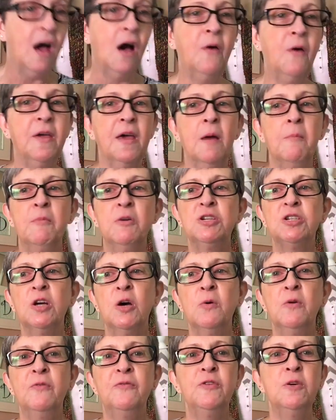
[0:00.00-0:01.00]
Oh yeah, I'm going to
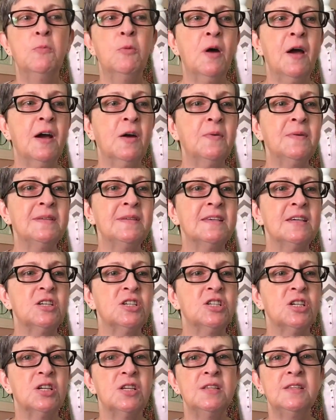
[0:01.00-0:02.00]
show a few more
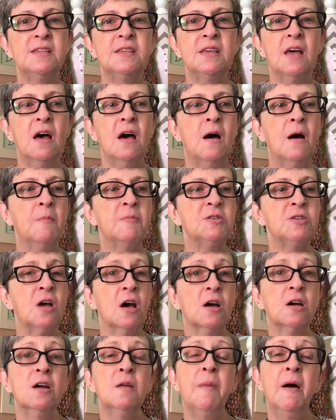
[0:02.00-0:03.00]
acquisitions. I was
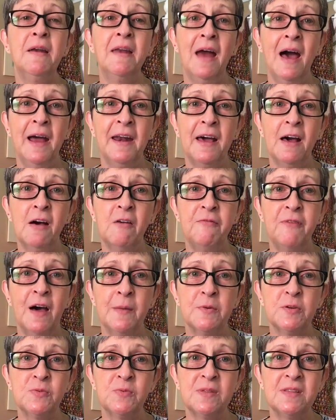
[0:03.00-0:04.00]
talking about Night Owl
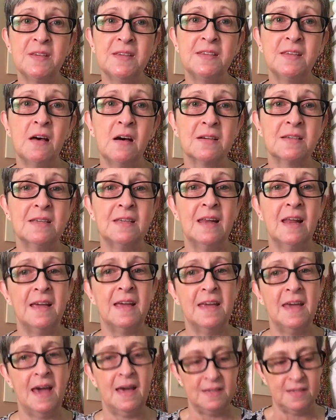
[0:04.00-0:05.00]
fibers with the socks that I
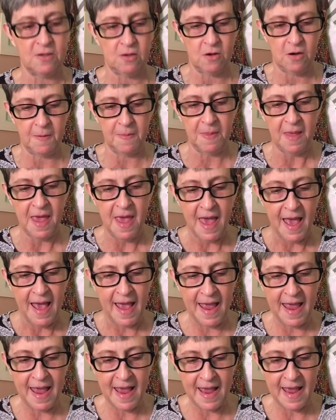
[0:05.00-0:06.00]
cast on,
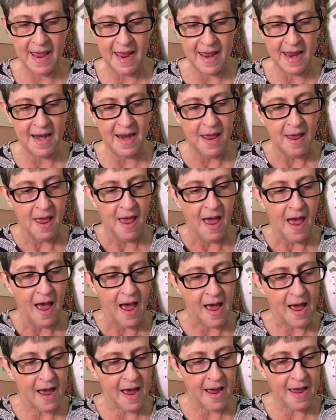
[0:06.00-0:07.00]
and
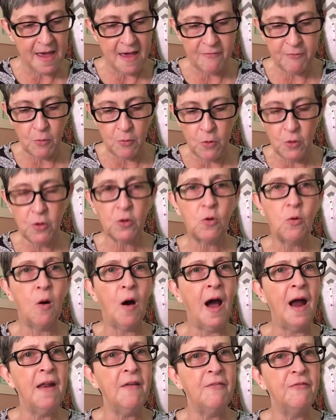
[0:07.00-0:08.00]
I have ordered
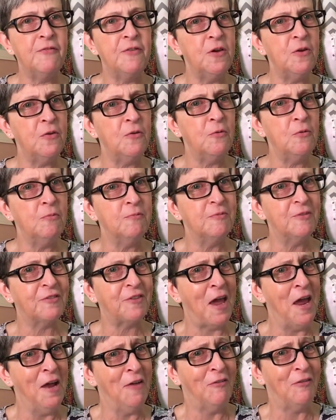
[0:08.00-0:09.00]
quite a few
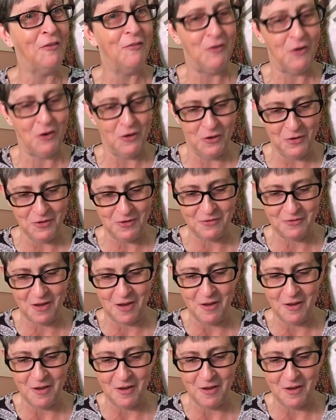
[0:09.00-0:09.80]
skeins of hers.